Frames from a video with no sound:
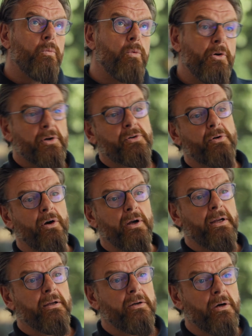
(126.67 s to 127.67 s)

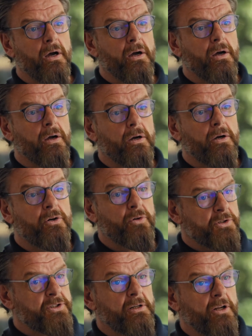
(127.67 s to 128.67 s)
WannaCry
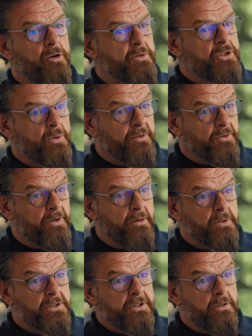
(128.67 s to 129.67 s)
across the globe in 24
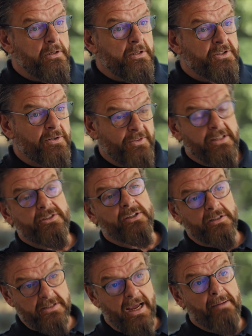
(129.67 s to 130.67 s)
hours. So these
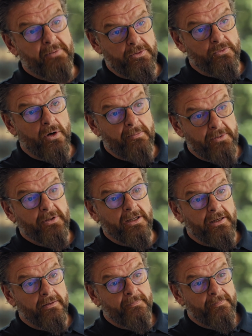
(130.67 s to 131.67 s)
things happen rapidly.